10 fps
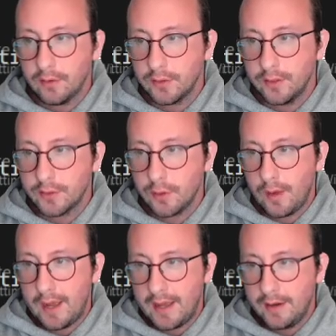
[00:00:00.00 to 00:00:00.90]
So let's go
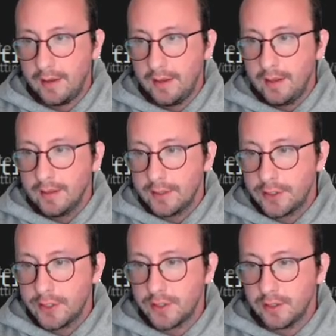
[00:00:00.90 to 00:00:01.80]
ahead. Let's
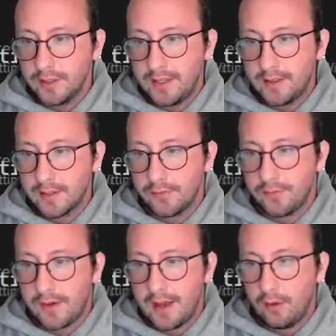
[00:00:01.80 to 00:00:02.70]
just delete this
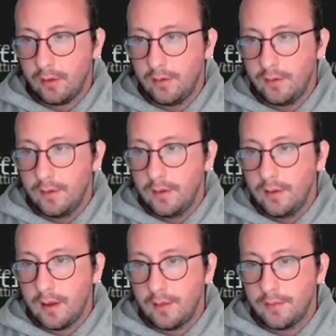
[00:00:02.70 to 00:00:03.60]
file.
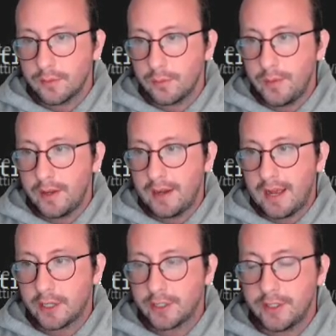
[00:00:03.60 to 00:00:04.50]
Uh, this way we can
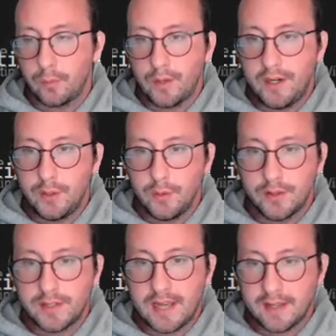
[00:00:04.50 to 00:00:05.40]
actually redo the
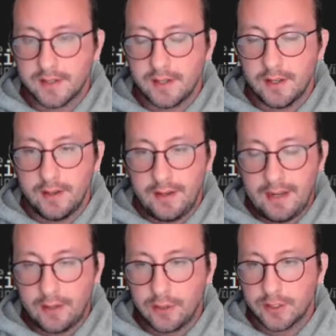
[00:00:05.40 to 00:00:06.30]
test
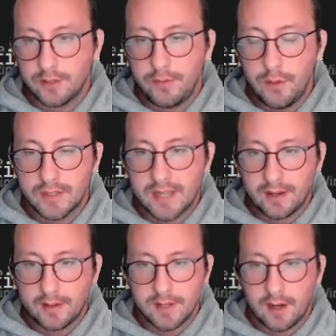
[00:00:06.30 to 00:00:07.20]
in just a few
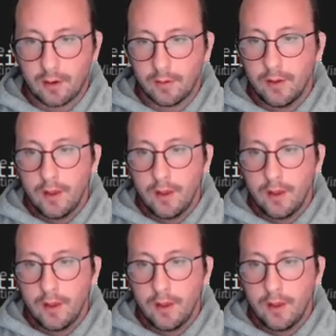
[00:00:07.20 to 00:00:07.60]
seconds here.